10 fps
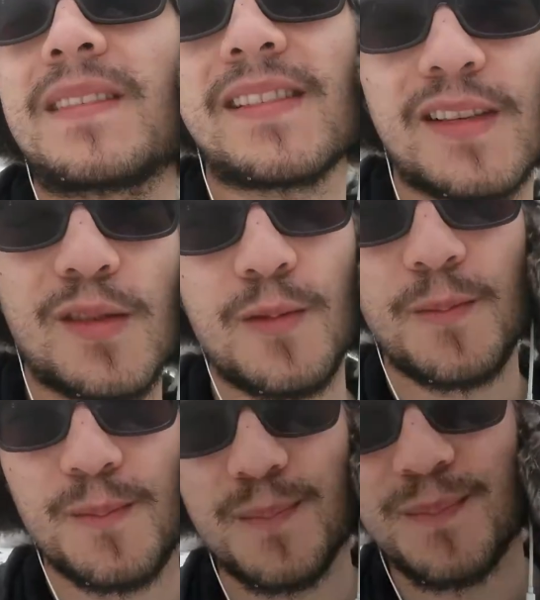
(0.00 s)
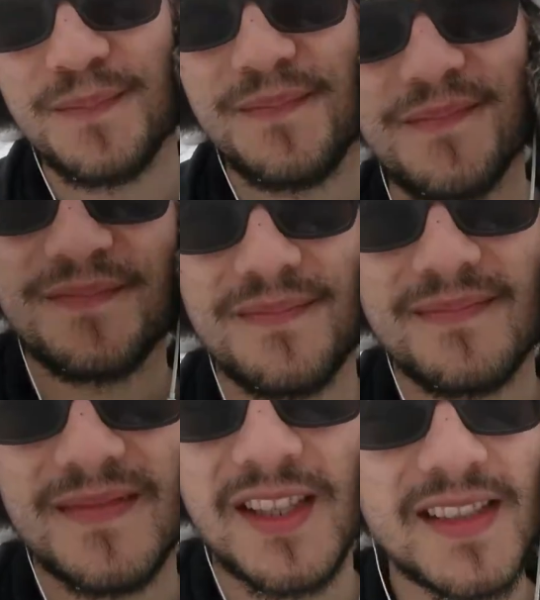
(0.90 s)
So
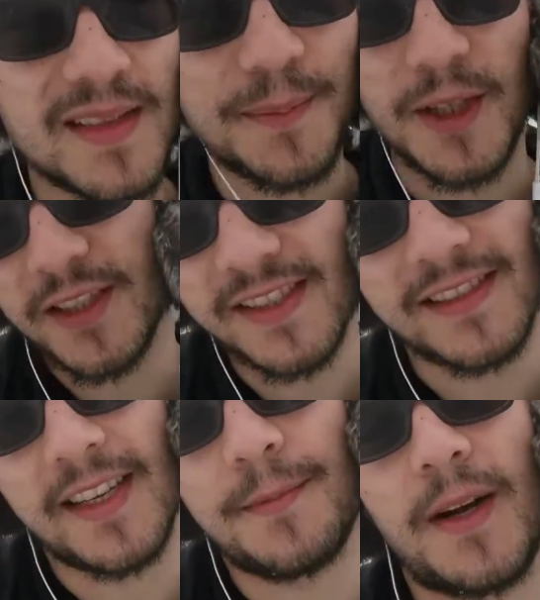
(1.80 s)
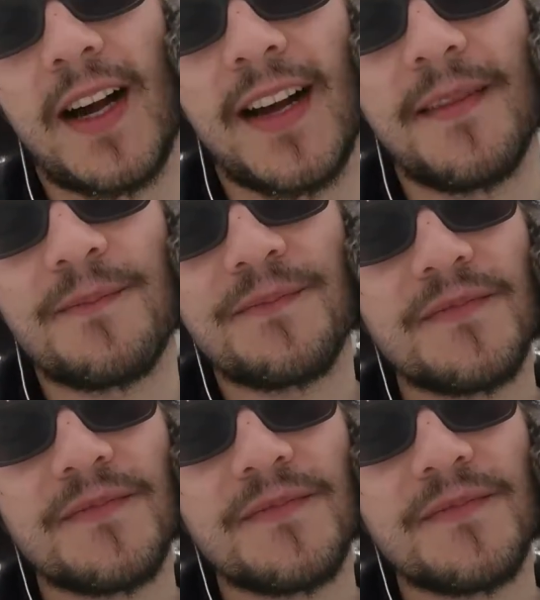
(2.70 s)
just a person nearby